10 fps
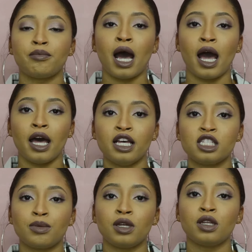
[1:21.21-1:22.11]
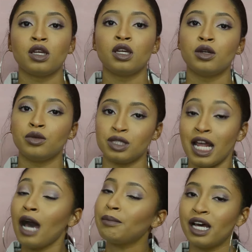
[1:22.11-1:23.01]
My husband, who is
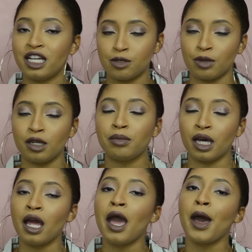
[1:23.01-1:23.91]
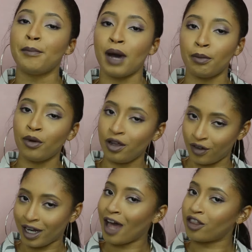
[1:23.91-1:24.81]
now my husband, but my
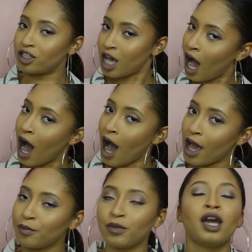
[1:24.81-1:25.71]
boyfriend at the time,